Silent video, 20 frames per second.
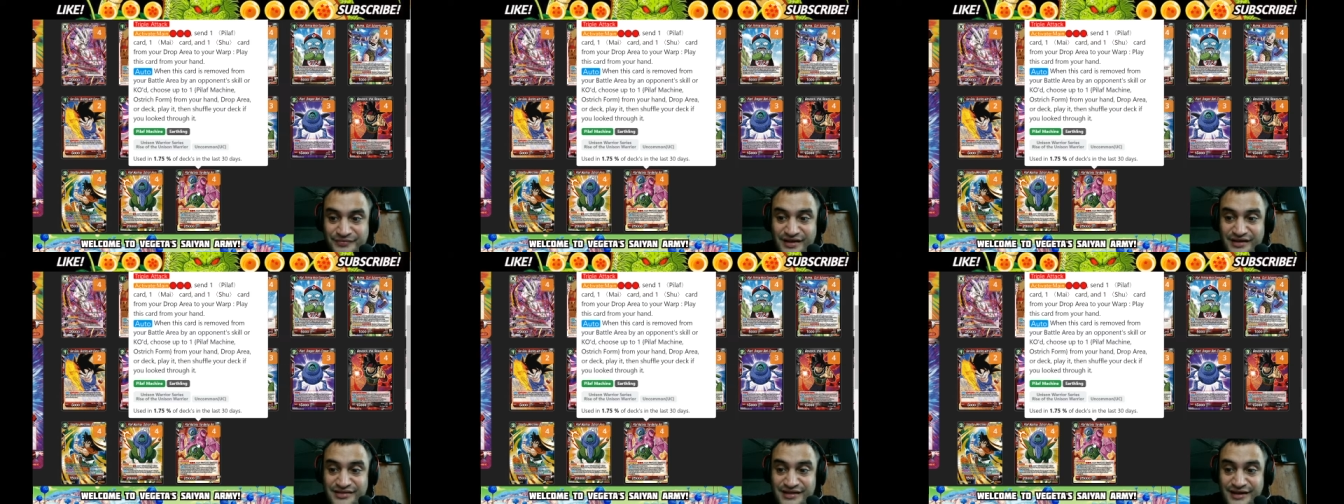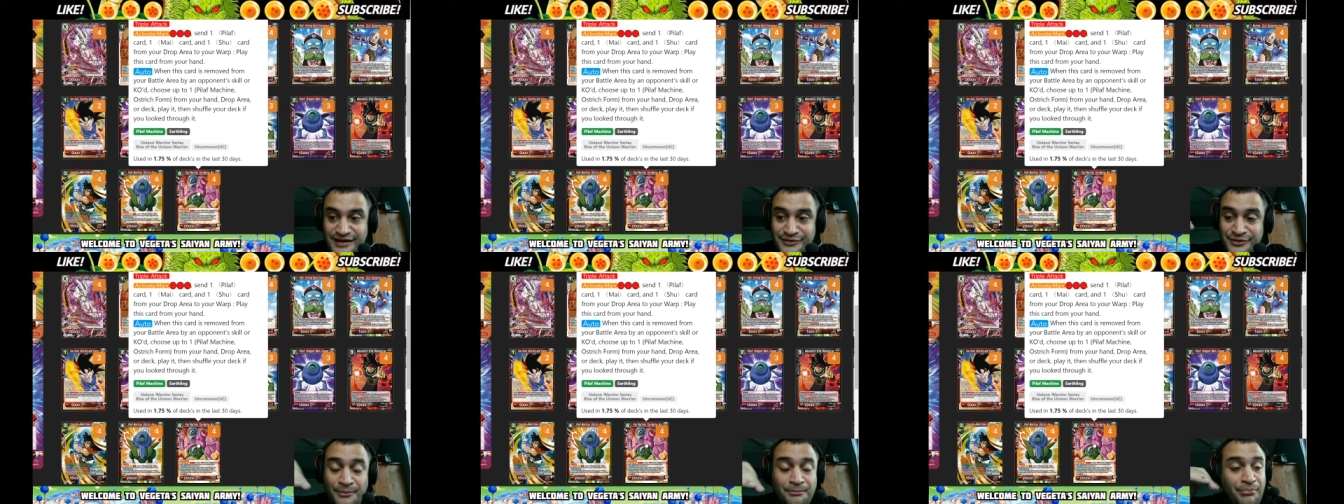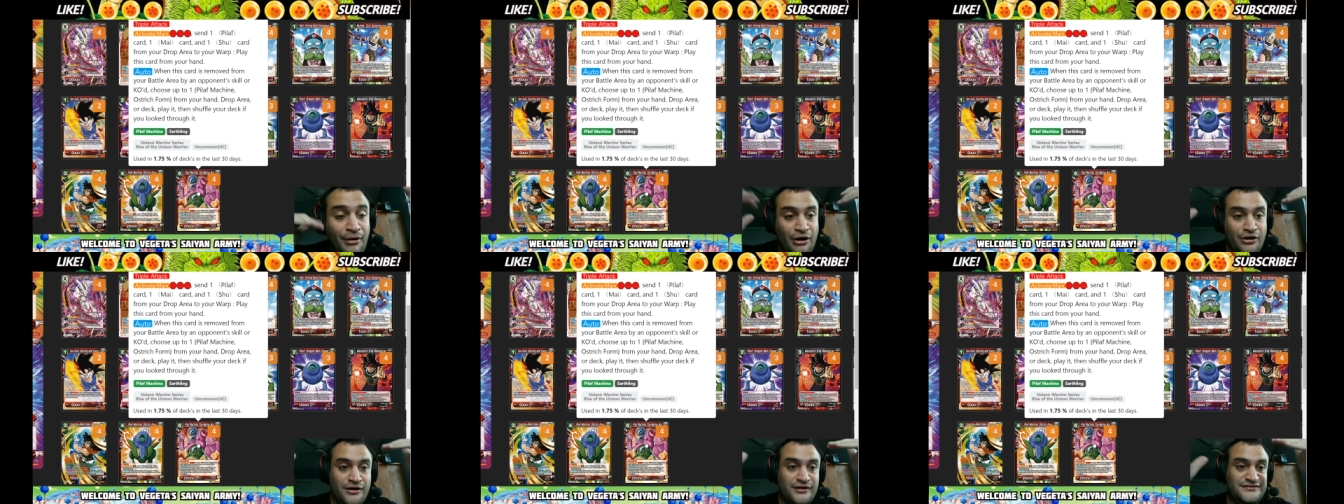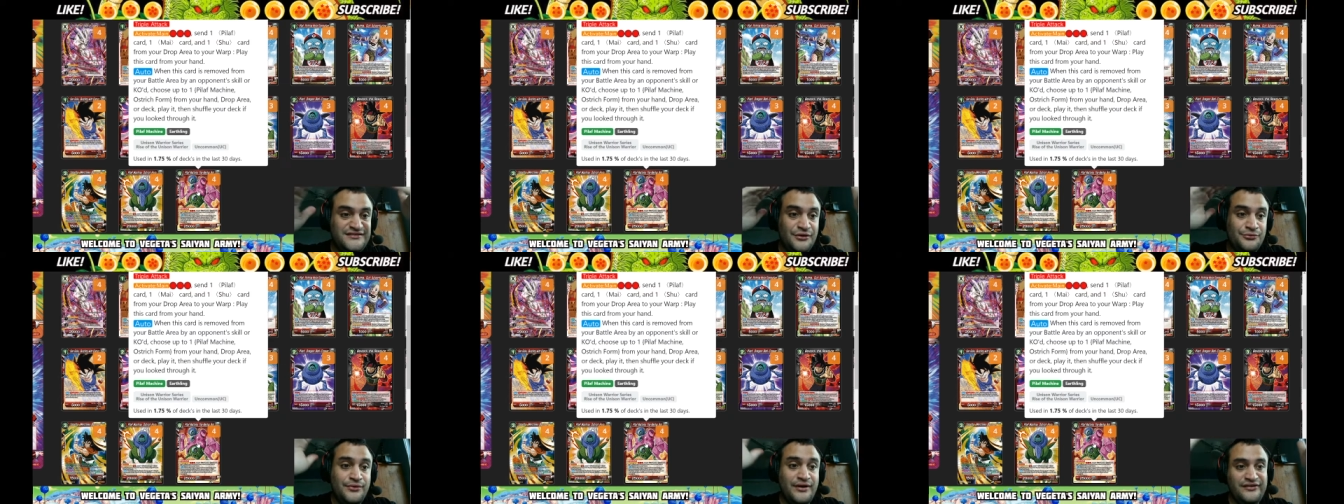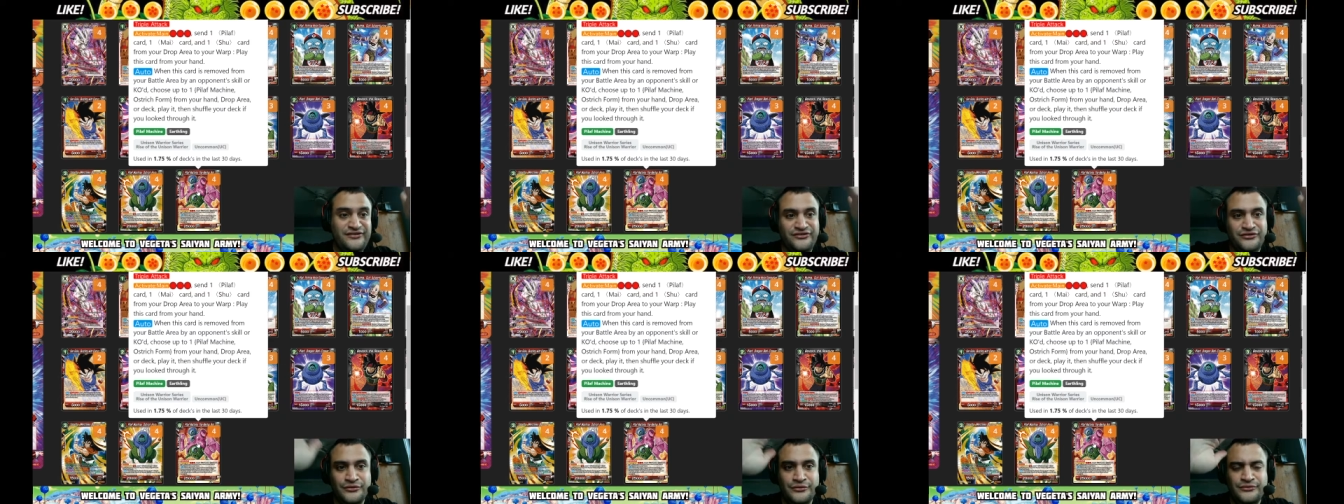like, the Bardock the
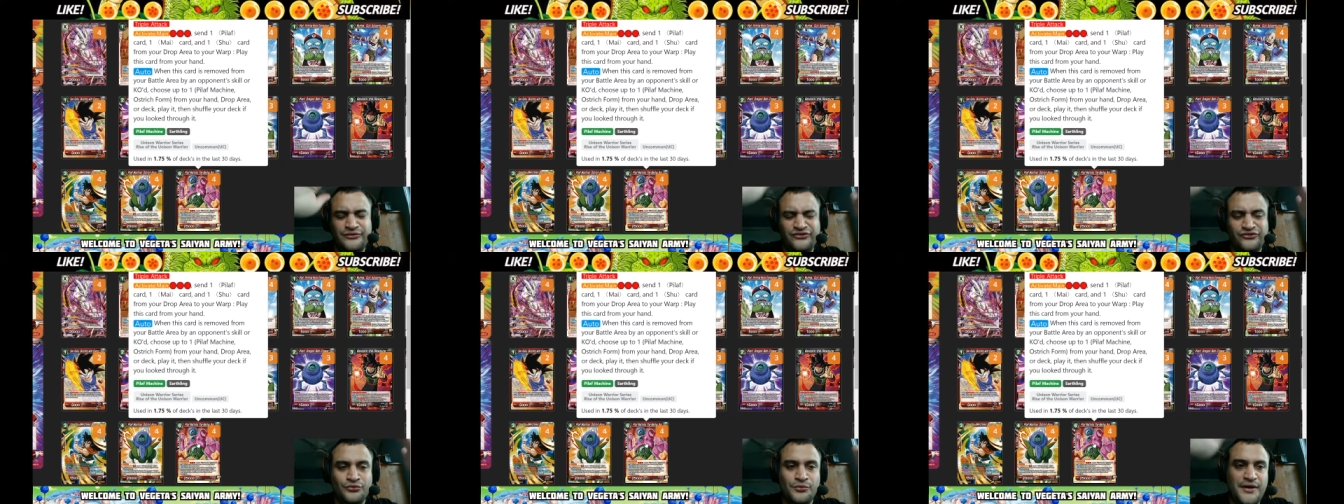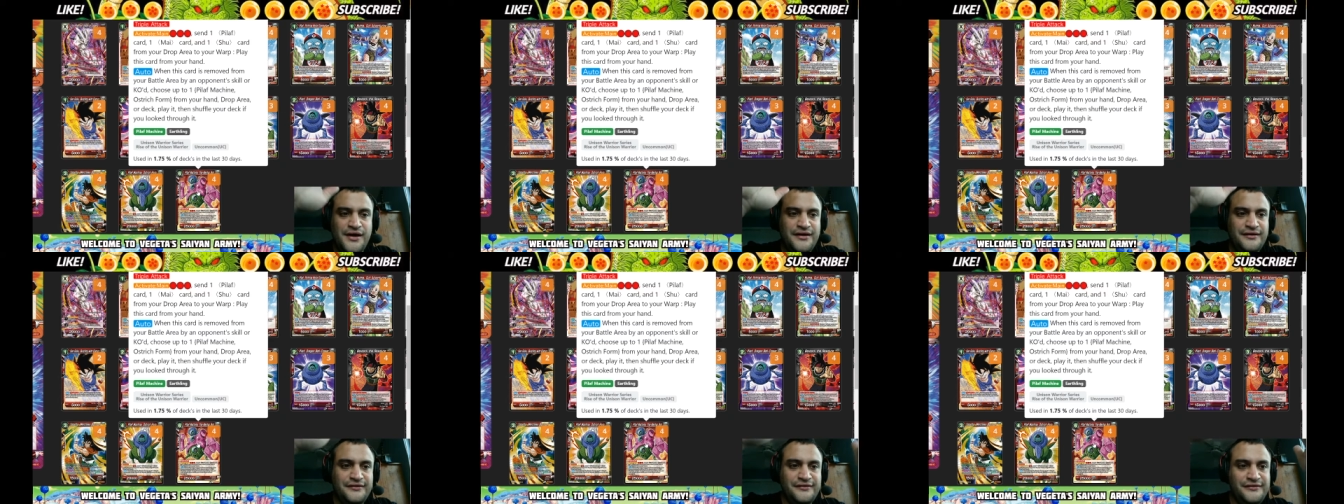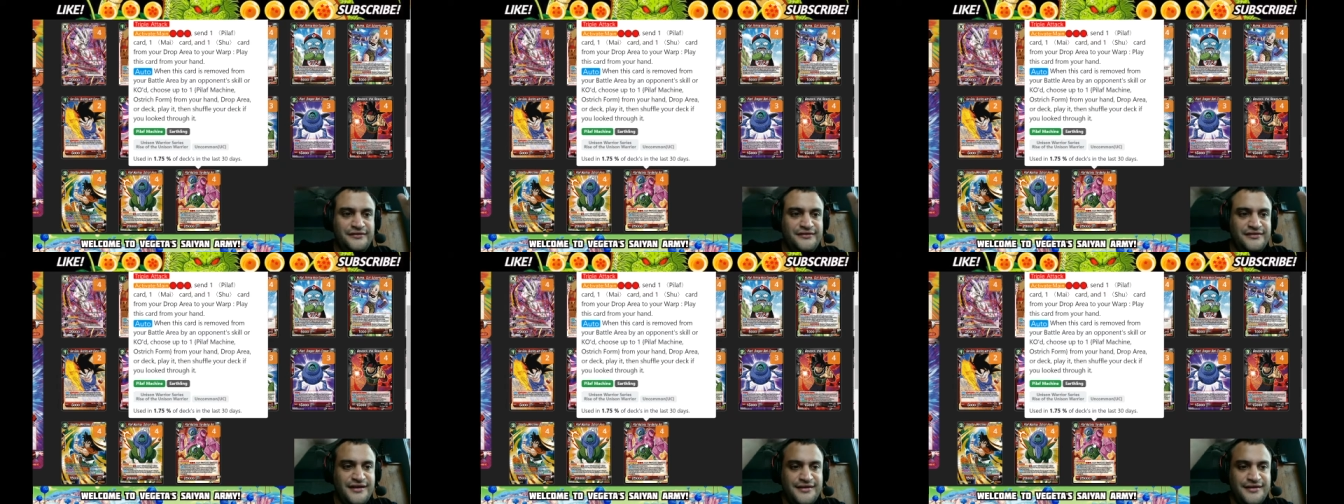Resolute swings